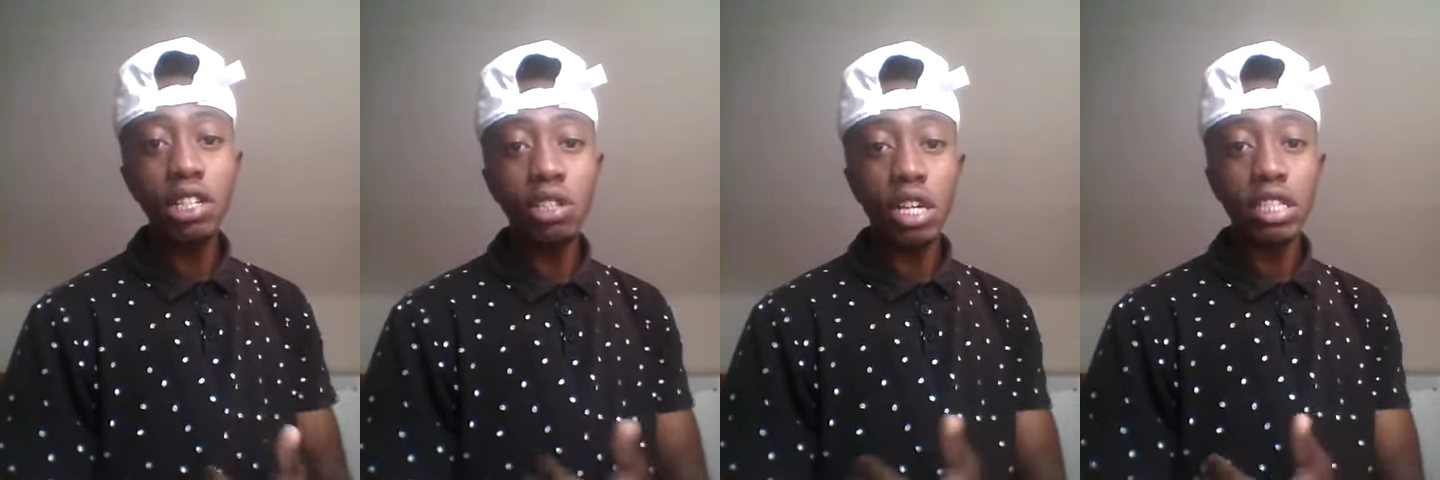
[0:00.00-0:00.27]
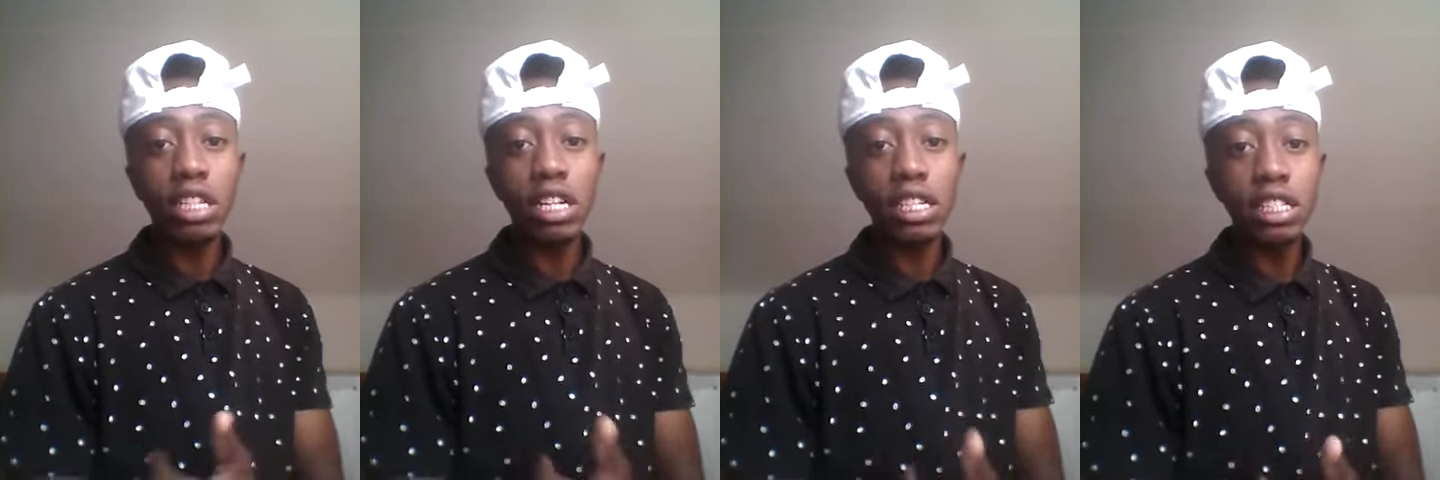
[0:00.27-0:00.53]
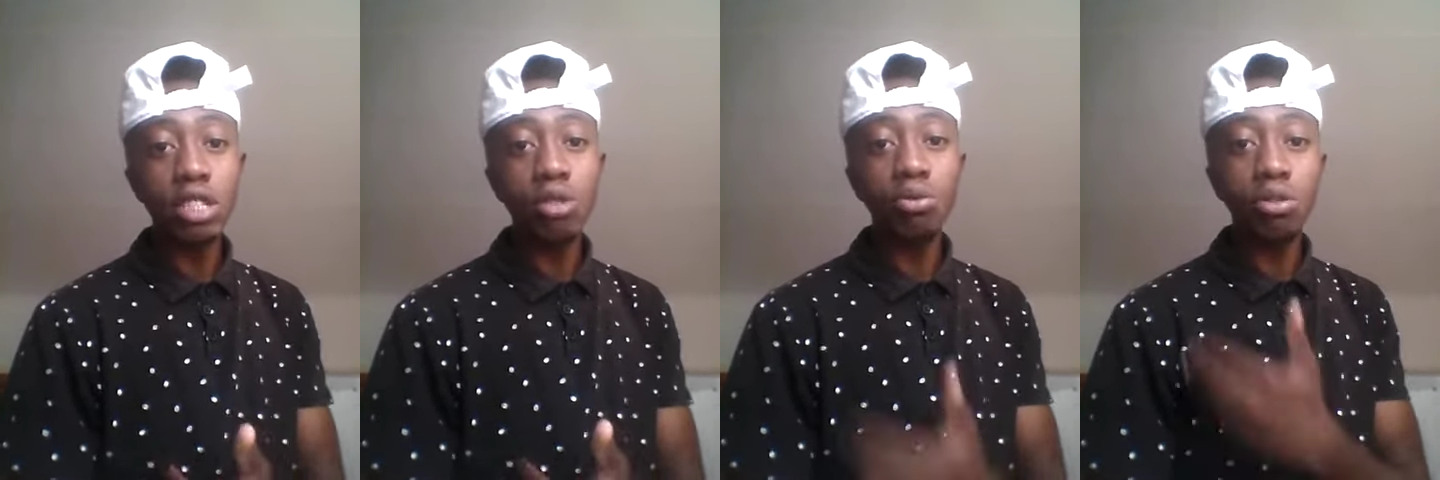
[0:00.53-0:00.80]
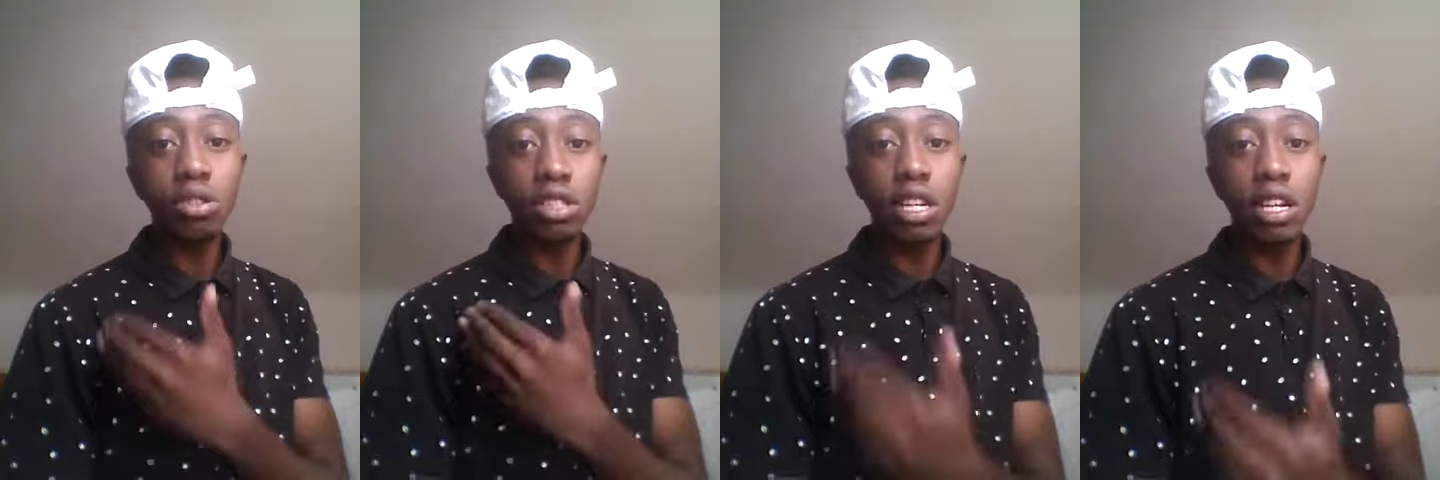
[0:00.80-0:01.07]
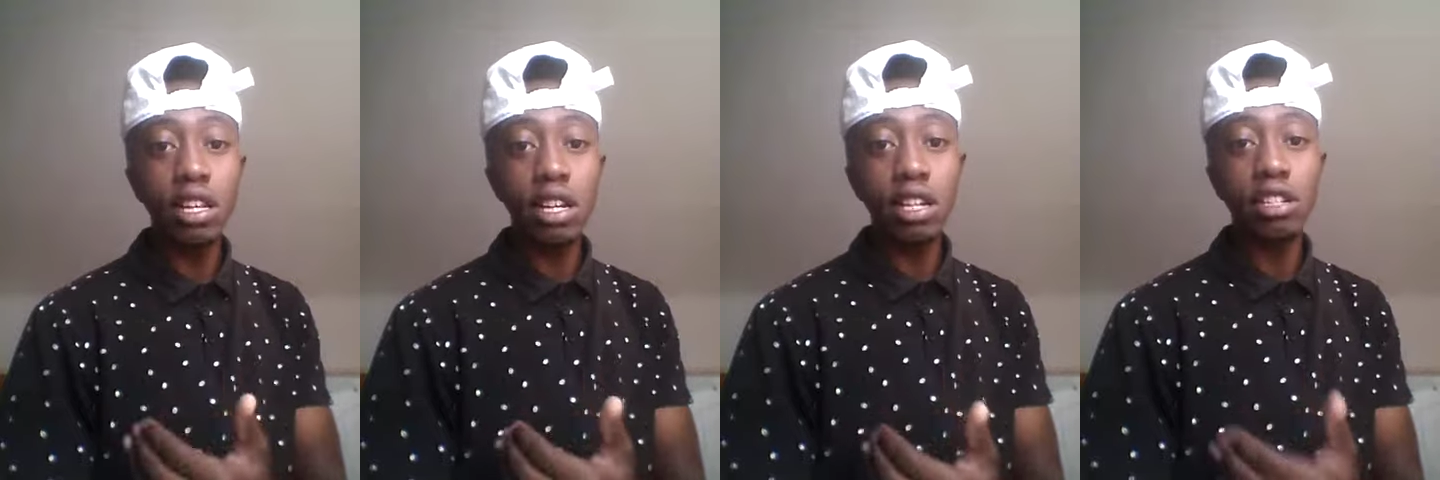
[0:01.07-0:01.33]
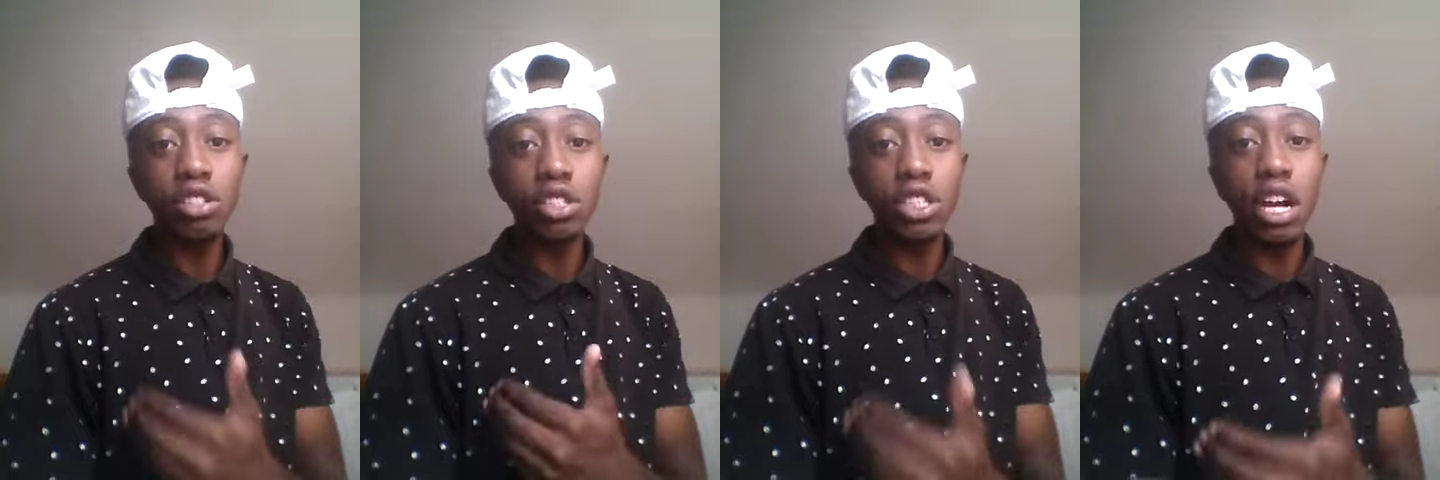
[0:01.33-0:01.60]
translating would say that
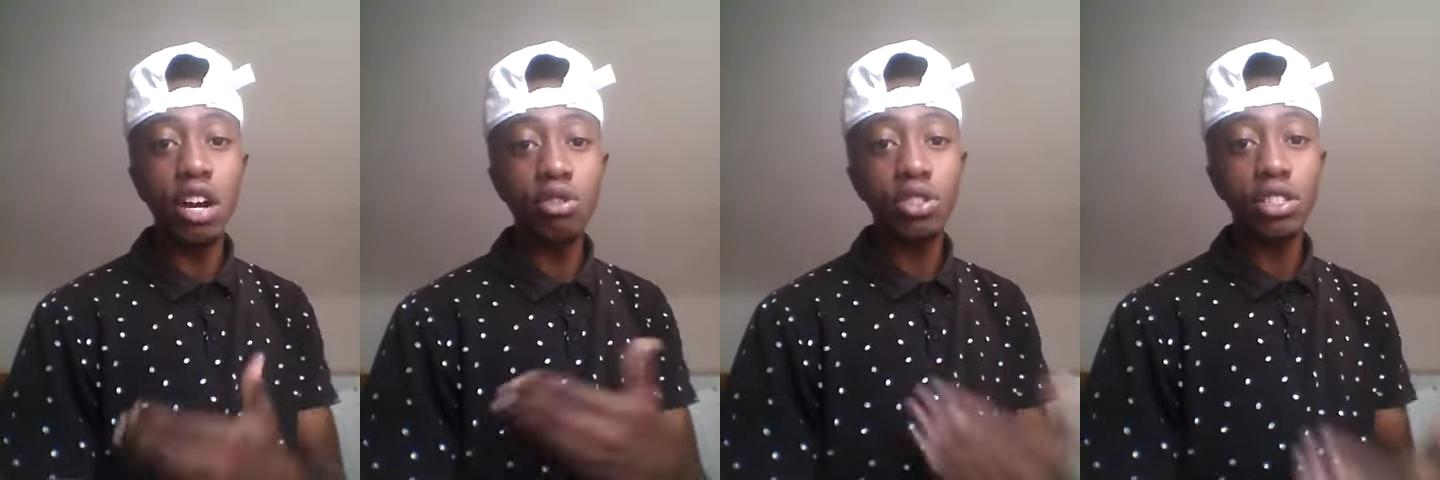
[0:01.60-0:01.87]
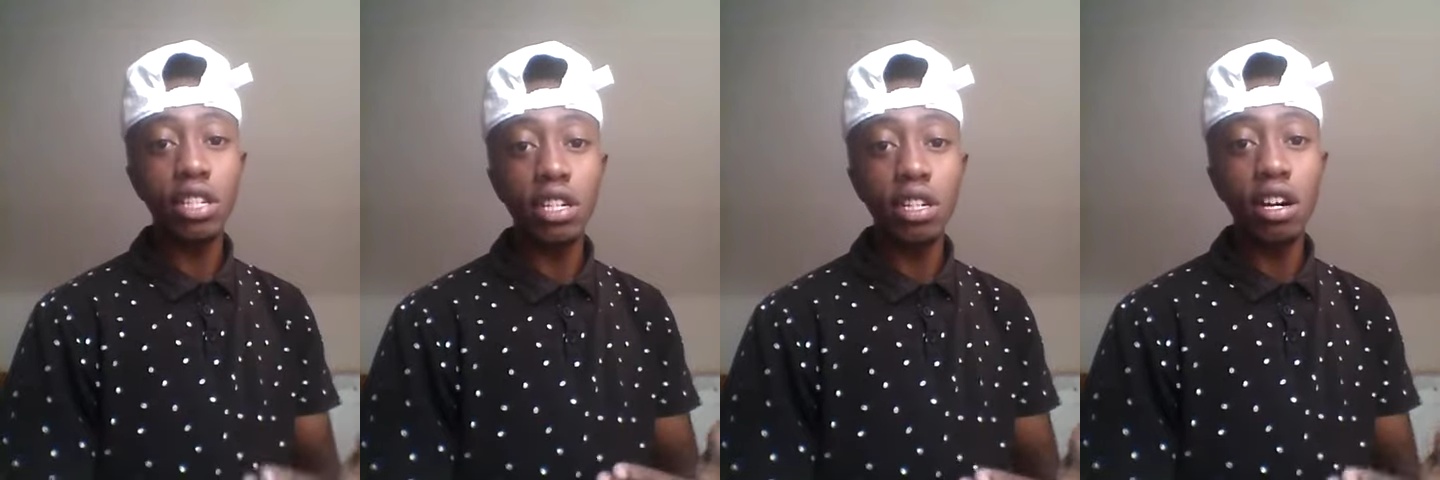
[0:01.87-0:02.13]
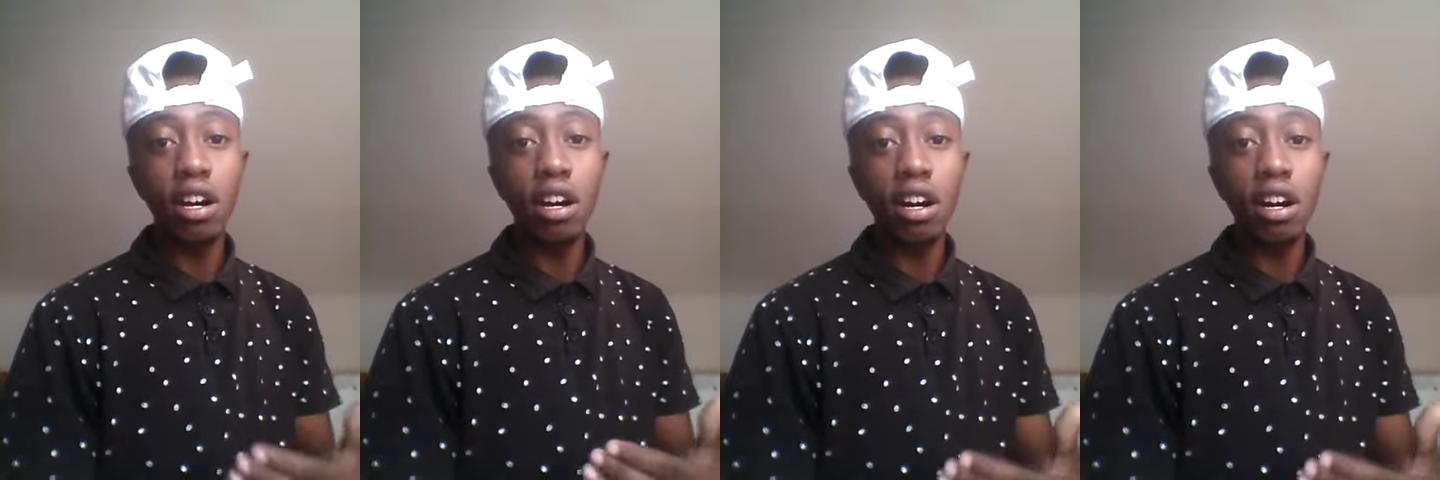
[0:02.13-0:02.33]
Cristiano said,